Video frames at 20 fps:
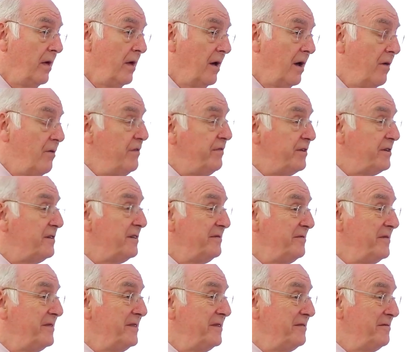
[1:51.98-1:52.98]
However,
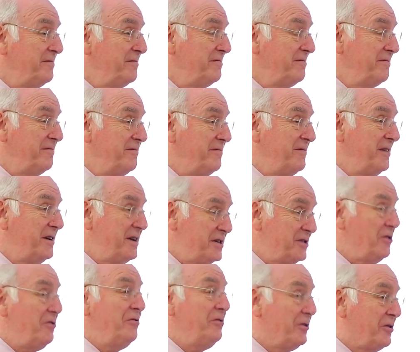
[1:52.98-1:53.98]
there
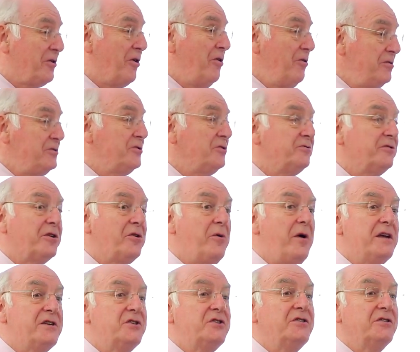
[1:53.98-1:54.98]
is also the
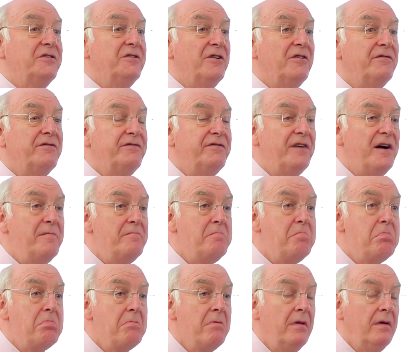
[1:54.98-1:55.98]
question of
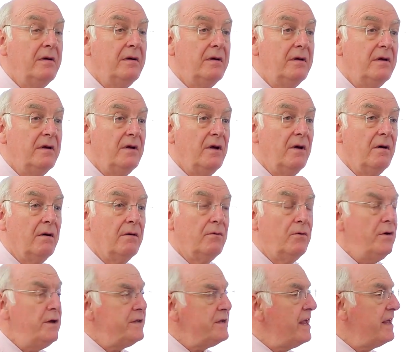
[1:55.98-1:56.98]

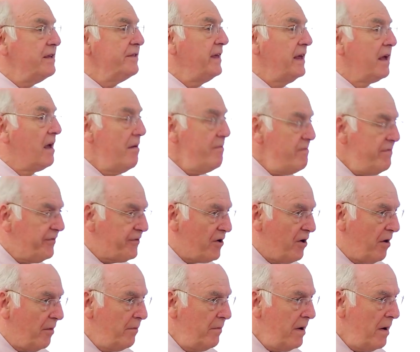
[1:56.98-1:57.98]
where did anything come
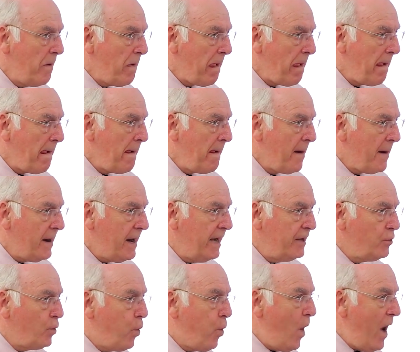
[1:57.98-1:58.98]
from,
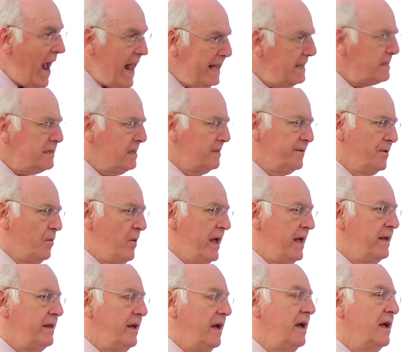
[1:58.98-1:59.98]
and why is it the way
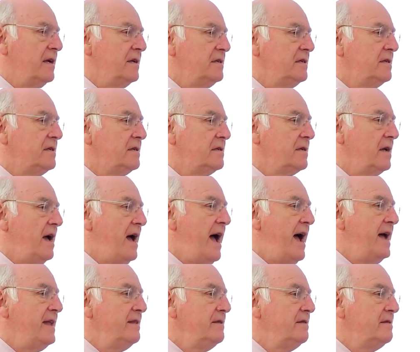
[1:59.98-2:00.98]
it is,
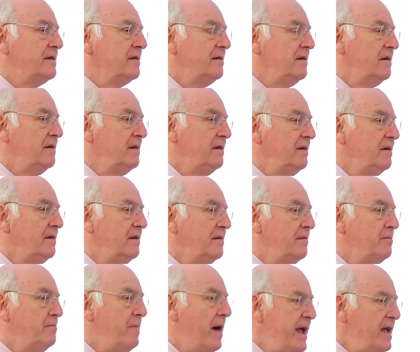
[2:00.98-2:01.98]
and
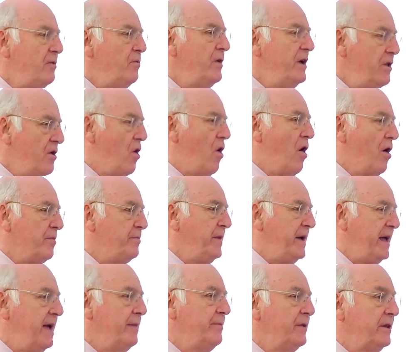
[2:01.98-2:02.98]
might we not
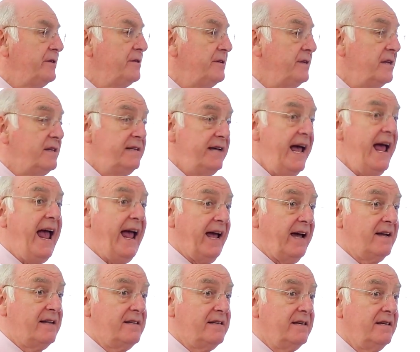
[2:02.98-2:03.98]
able to
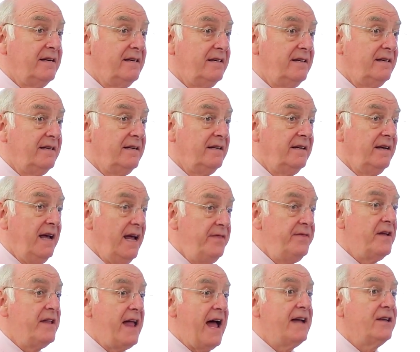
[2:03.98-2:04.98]
detect
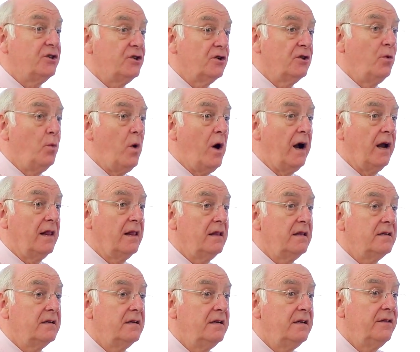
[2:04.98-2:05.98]
in the natural
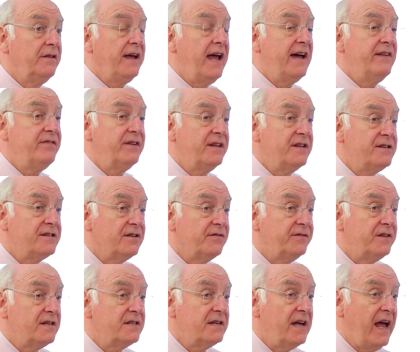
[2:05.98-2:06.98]
world the evidence
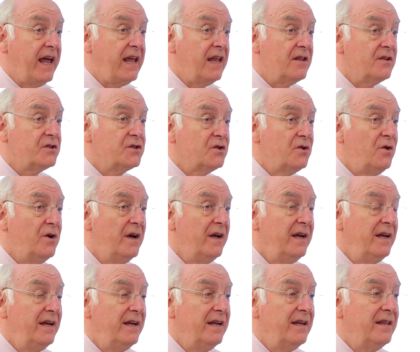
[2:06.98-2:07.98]
of design? So
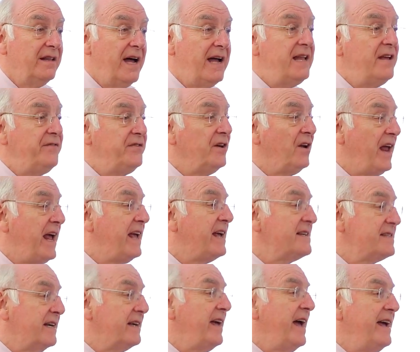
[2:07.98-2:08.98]
that, if you like,
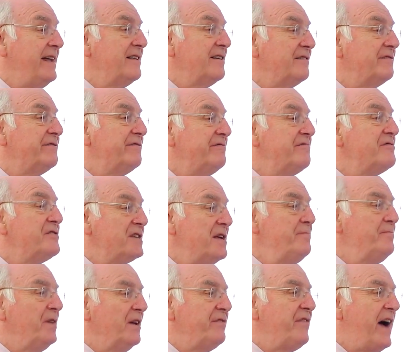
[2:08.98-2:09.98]
is a kind of
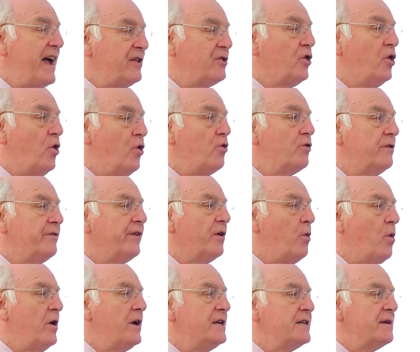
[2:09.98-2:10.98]
simplified code for
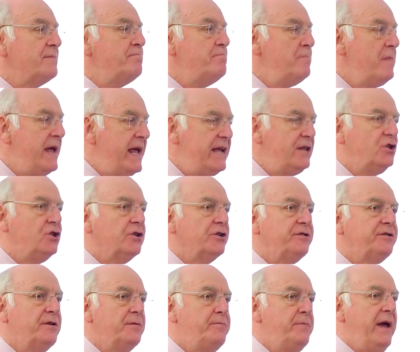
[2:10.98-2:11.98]
what is a major
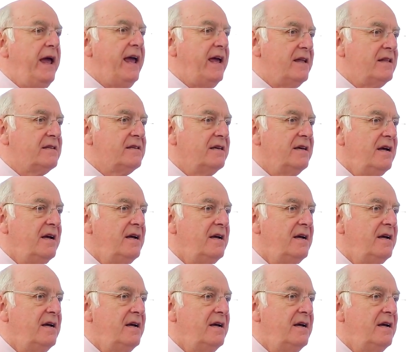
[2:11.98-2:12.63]
debate